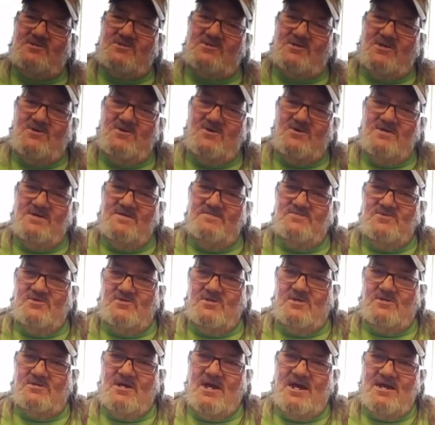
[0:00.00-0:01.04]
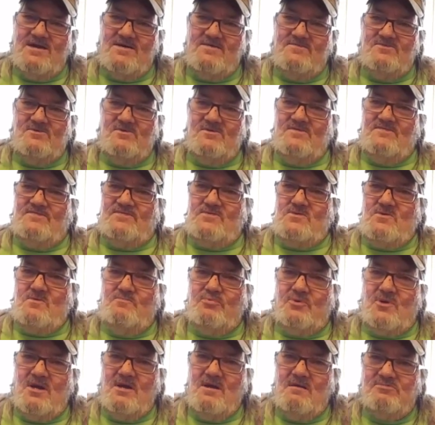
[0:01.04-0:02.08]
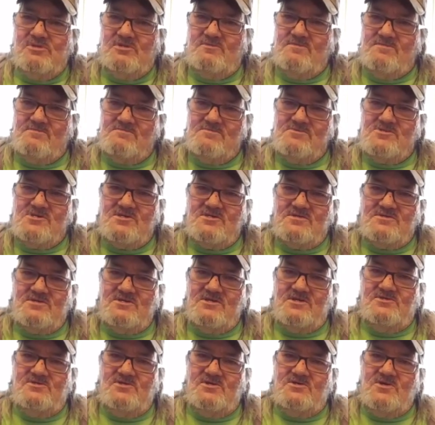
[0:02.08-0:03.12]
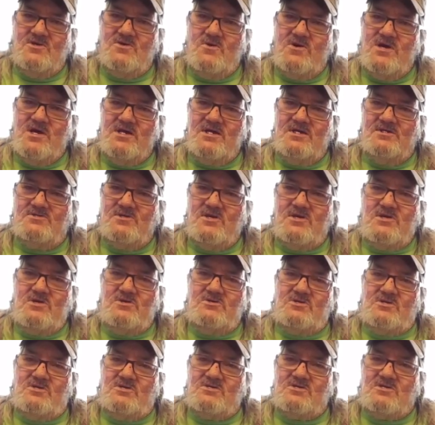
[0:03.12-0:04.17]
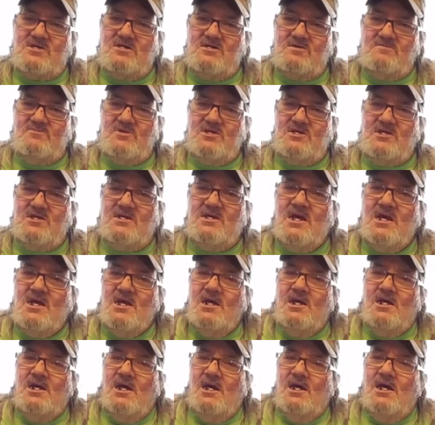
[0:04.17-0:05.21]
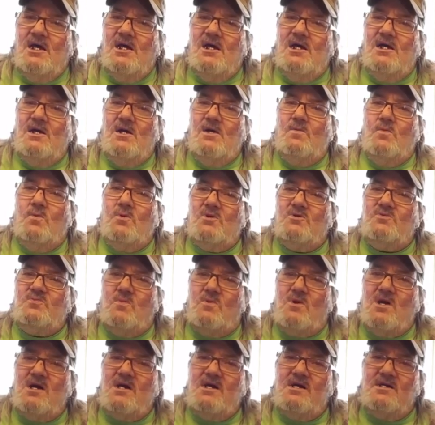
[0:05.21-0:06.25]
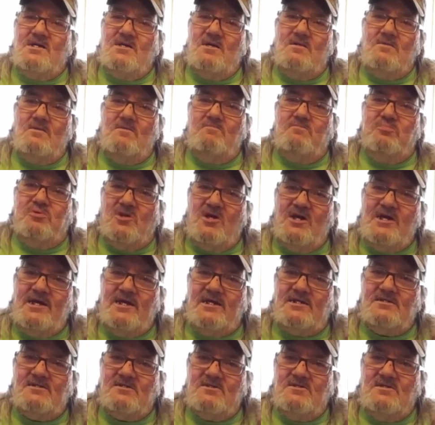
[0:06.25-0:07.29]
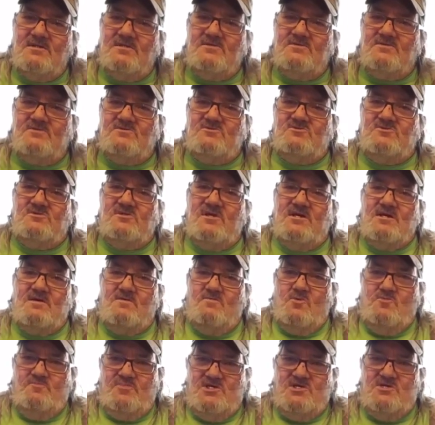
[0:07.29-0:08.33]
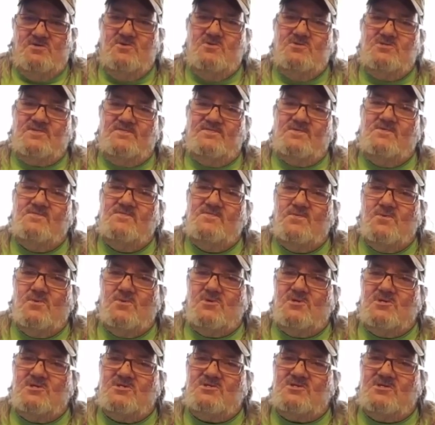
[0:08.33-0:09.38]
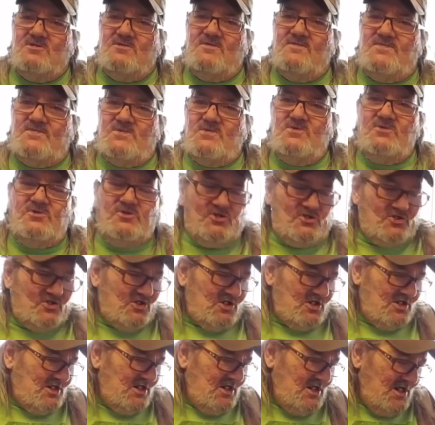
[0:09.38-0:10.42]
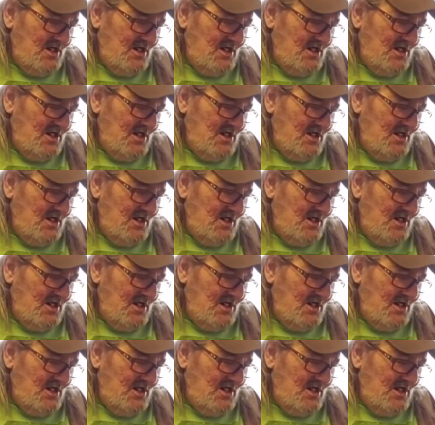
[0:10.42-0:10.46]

So if you're having a few problems, then you know echinacea is going to be a uh, worthwhile plant that will be useful for us in the future.